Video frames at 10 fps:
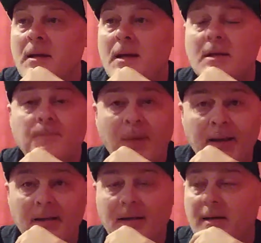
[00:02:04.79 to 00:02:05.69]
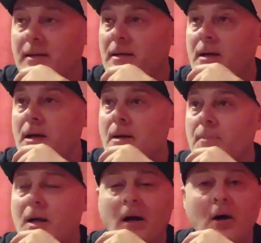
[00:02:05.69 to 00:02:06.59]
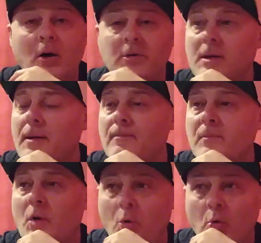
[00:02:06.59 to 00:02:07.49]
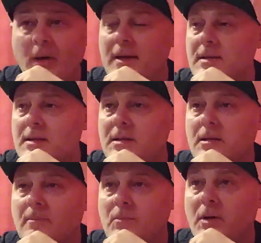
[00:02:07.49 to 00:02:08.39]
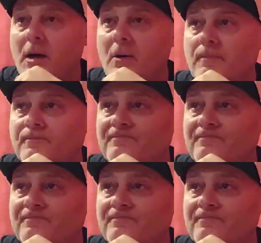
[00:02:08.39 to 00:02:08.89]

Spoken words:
his bank card, all his, ID,